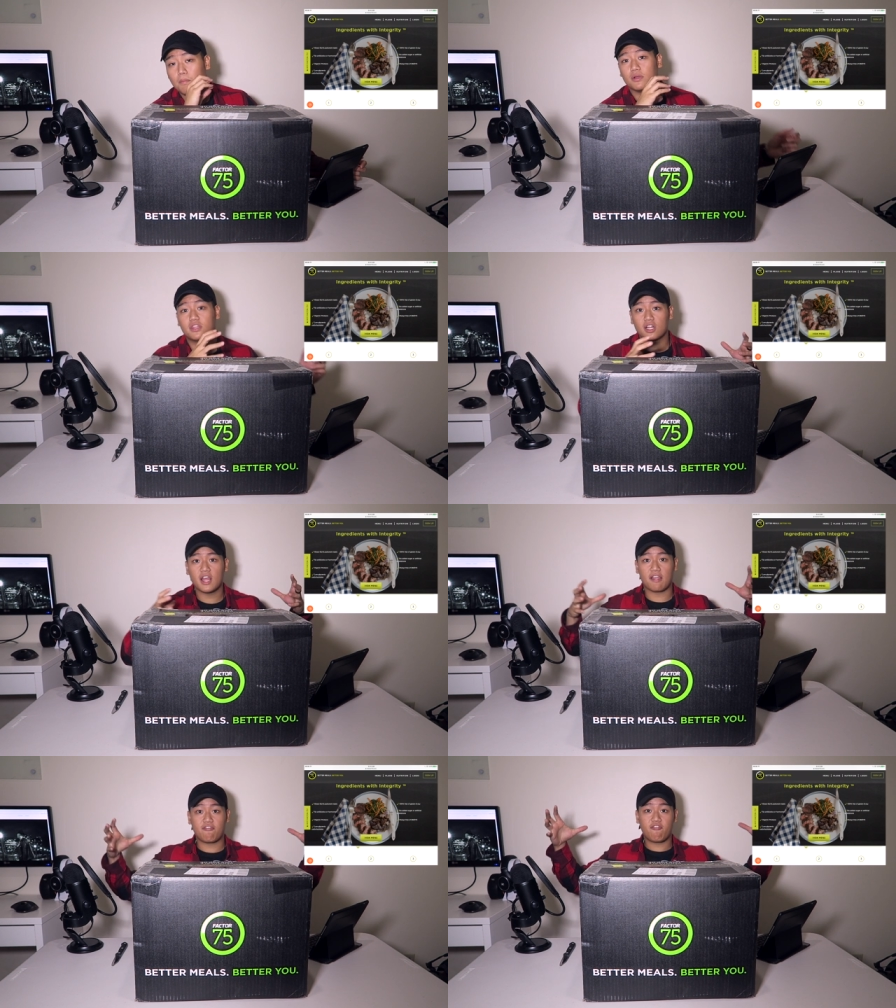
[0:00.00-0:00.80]
But they're
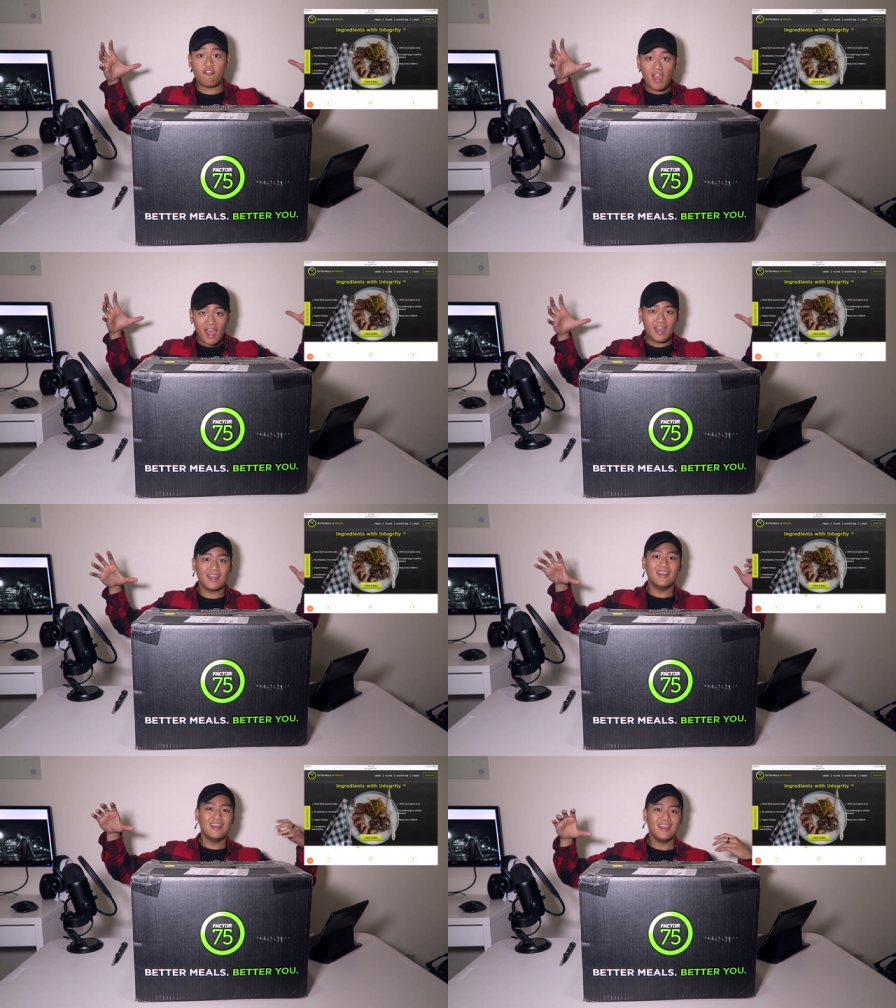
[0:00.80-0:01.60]
like
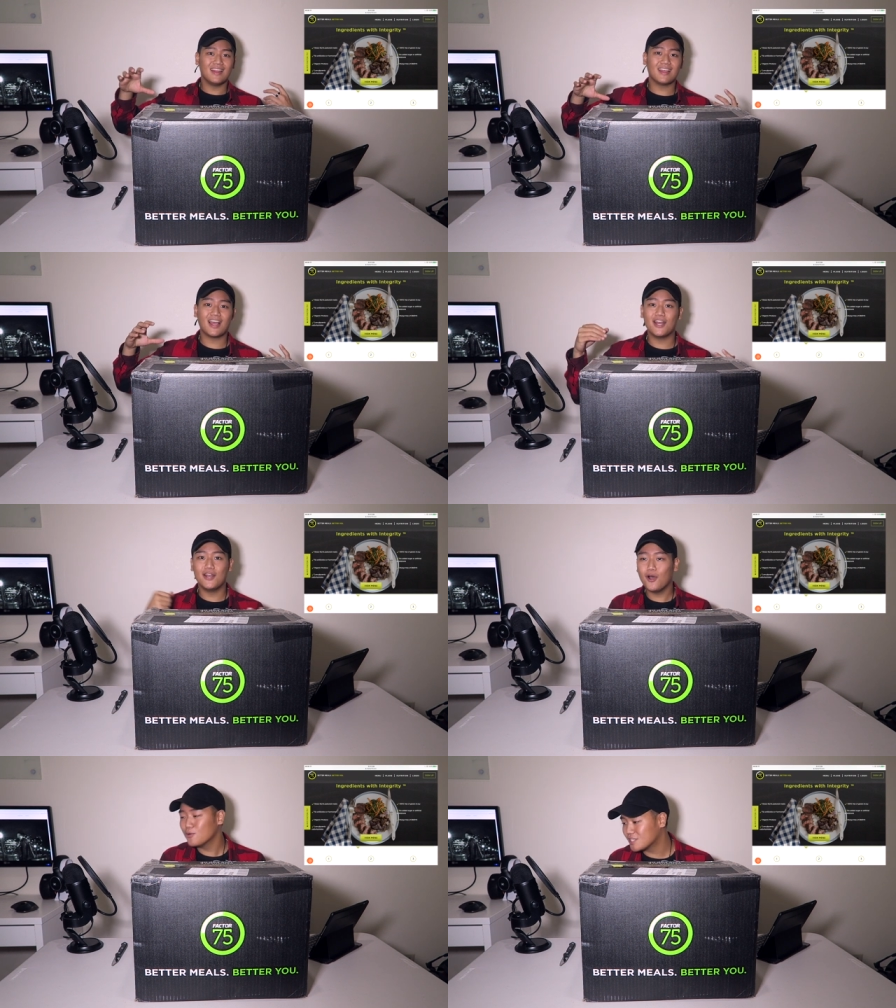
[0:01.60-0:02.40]
fat and they
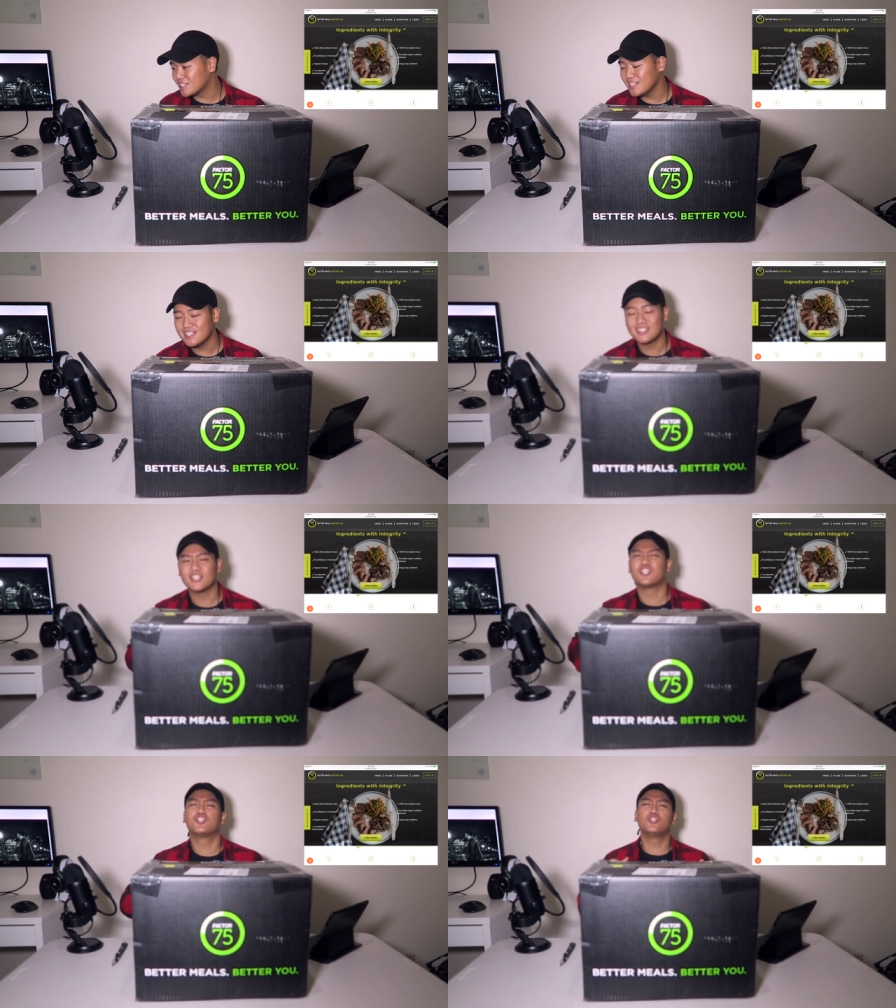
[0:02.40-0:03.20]
got no seeds
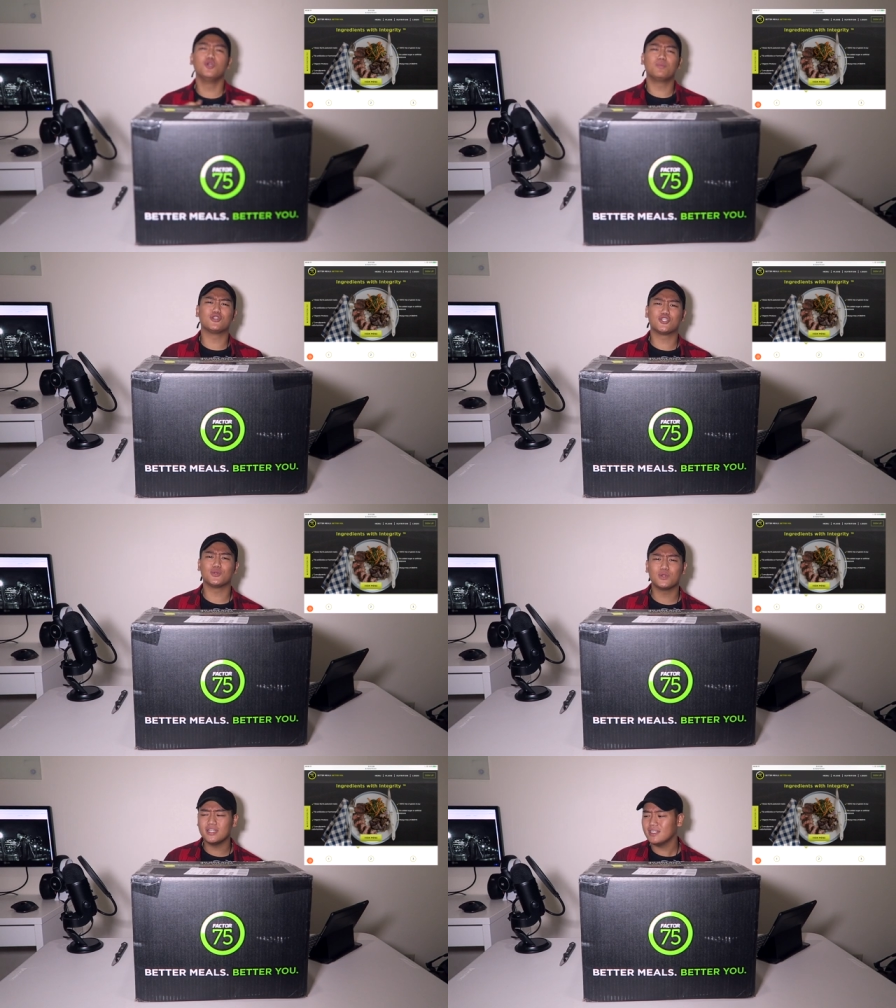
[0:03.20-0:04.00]
and they're super
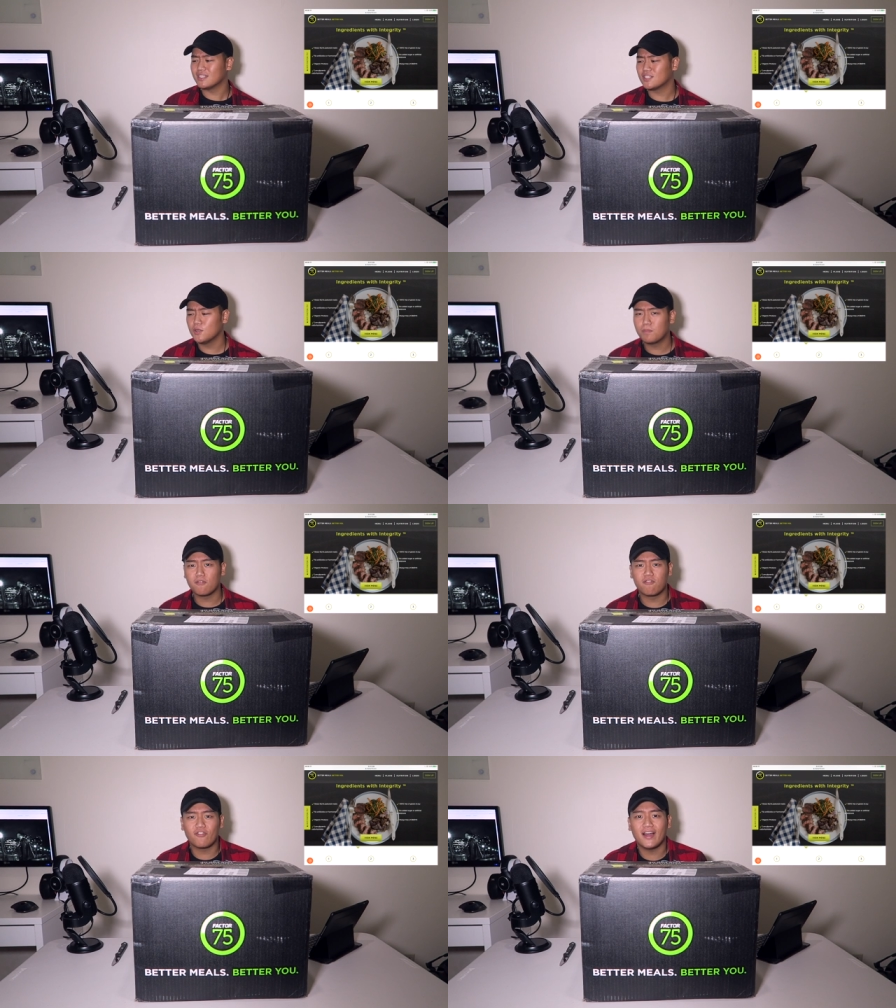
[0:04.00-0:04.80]
sweet and
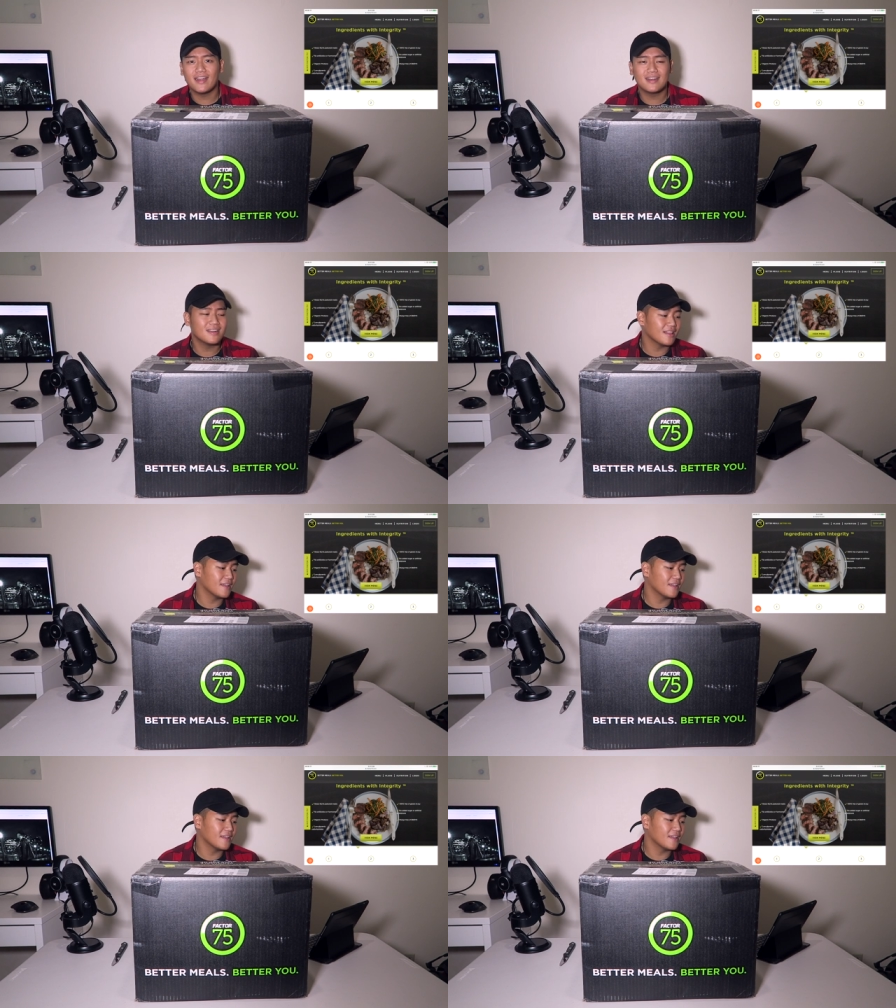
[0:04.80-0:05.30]
super fire.